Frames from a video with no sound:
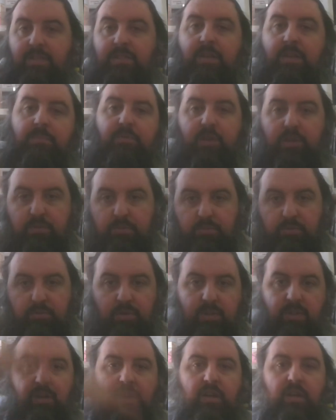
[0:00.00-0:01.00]
separation
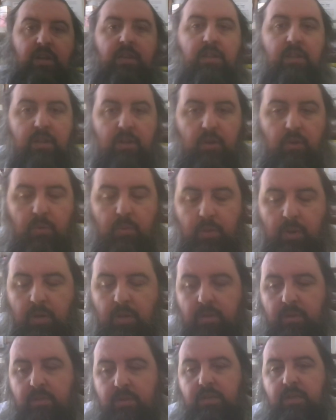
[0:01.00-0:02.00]
between the high and the lower
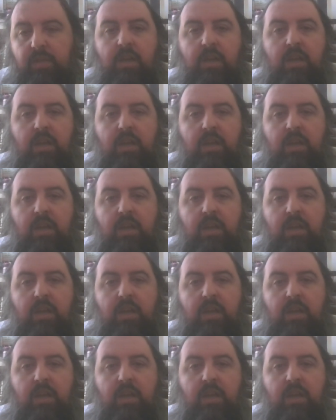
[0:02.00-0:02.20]
worlds.